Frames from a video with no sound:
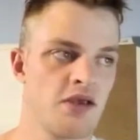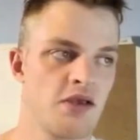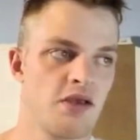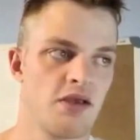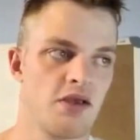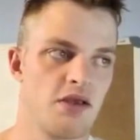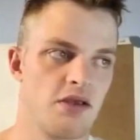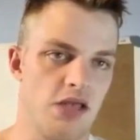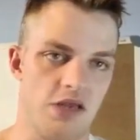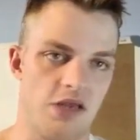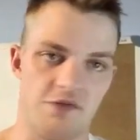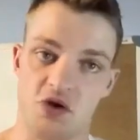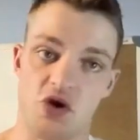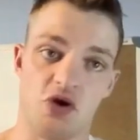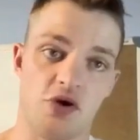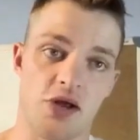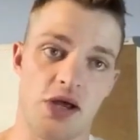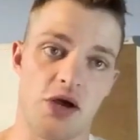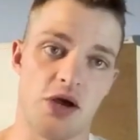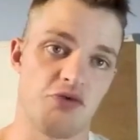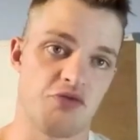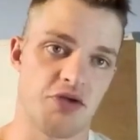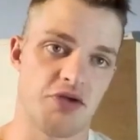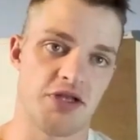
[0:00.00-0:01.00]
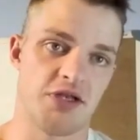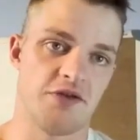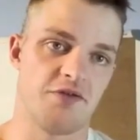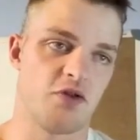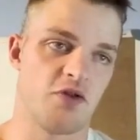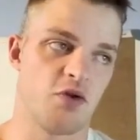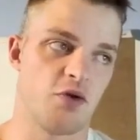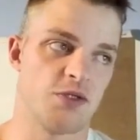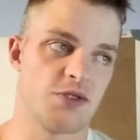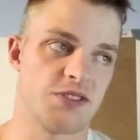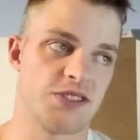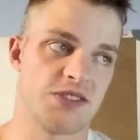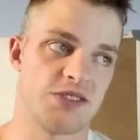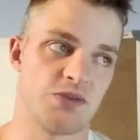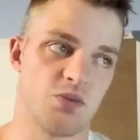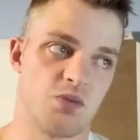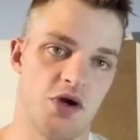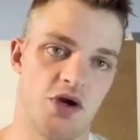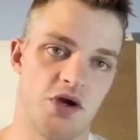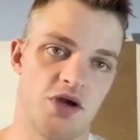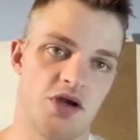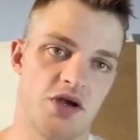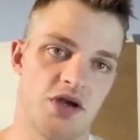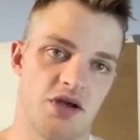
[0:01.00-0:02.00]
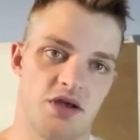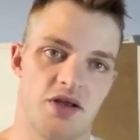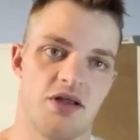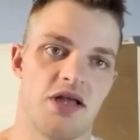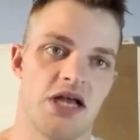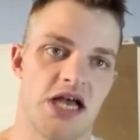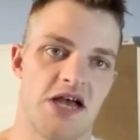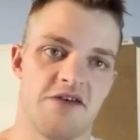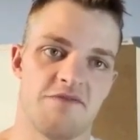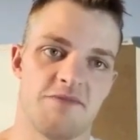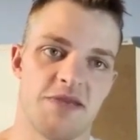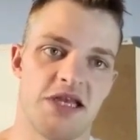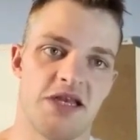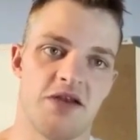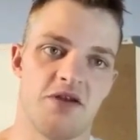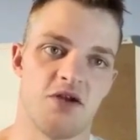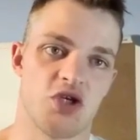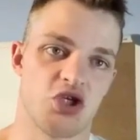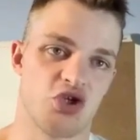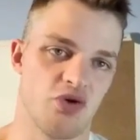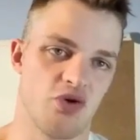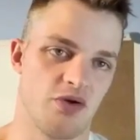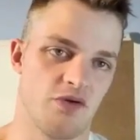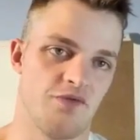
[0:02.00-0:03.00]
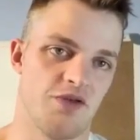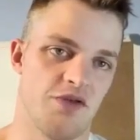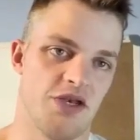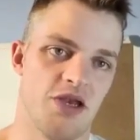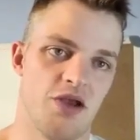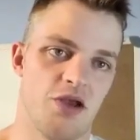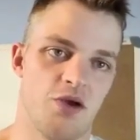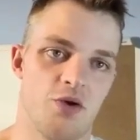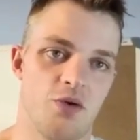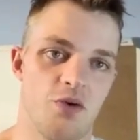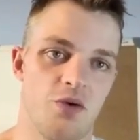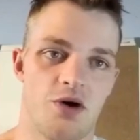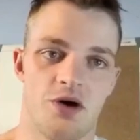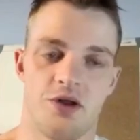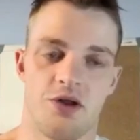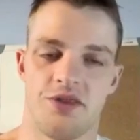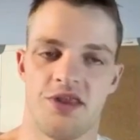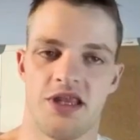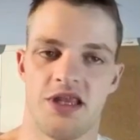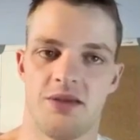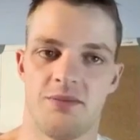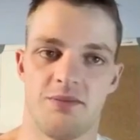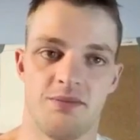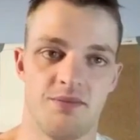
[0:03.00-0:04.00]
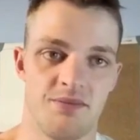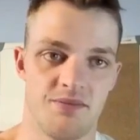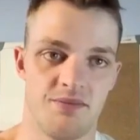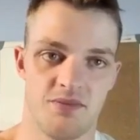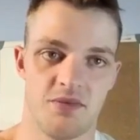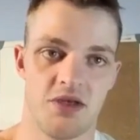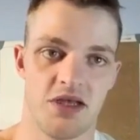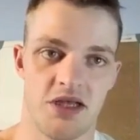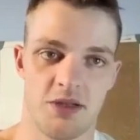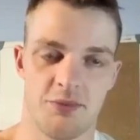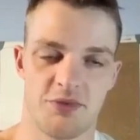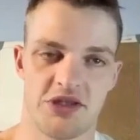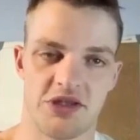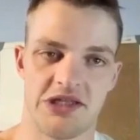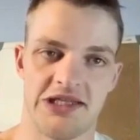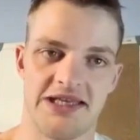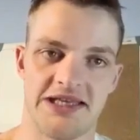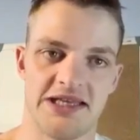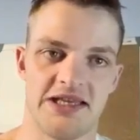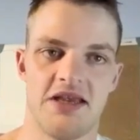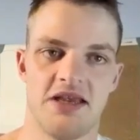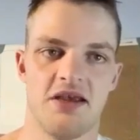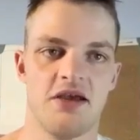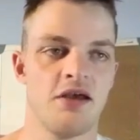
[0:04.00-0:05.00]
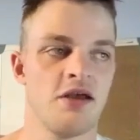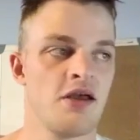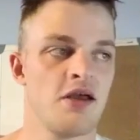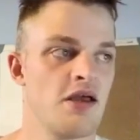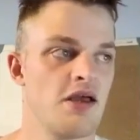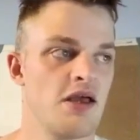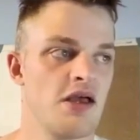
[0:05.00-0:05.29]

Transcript: If you don't know how relative clauses work, I've made a short video on them. I'll put the link here.